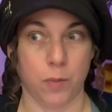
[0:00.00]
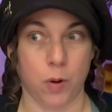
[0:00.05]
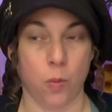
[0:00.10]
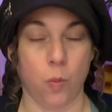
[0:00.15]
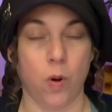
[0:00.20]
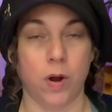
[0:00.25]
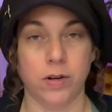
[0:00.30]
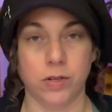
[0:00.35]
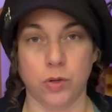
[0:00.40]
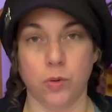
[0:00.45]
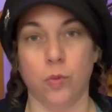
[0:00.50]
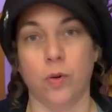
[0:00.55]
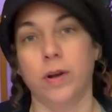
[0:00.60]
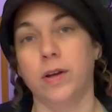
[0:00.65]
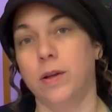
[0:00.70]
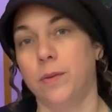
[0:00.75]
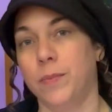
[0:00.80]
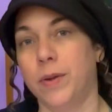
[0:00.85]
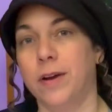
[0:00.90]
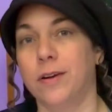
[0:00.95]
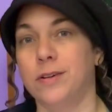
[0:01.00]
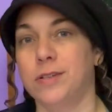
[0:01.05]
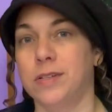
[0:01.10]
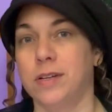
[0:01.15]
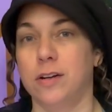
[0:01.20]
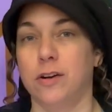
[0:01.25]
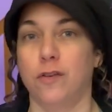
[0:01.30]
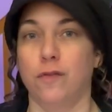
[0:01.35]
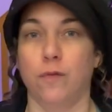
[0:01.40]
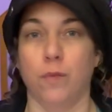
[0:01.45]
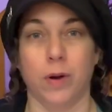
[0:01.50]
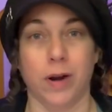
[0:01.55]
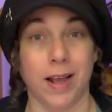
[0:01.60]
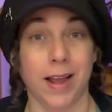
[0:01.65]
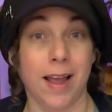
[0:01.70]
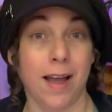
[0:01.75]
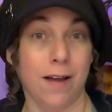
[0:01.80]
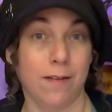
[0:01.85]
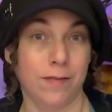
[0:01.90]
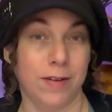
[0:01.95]
one to one comparison of what I
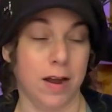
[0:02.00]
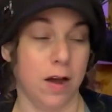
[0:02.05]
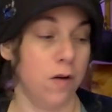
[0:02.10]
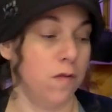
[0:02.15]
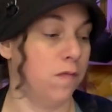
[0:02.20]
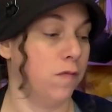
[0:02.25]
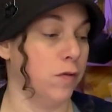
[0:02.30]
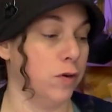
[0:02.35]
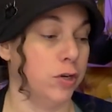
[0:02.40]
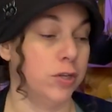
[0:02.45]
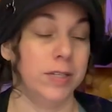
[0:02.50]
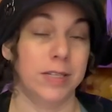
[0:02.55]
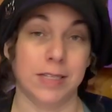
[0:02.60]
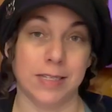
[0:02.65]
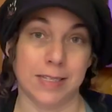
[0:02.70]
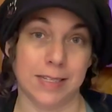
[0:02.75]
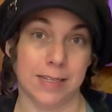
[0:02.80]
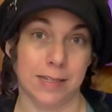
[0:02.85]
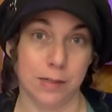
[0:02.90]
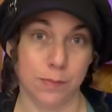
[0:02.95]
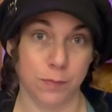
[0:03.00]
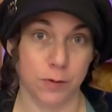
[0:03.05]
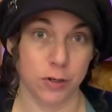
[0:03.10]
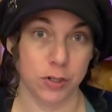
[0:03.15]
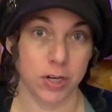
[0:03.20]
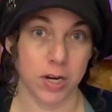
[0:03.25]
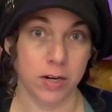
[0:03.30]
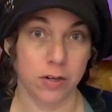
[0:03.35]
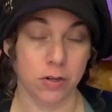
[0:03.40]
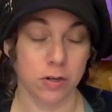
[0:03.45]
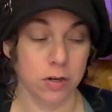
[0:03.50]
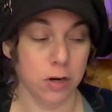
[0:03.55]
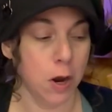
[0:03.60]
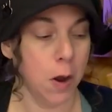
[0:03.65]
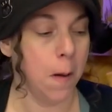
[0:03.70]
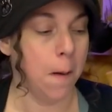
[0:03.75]
have now versus this projector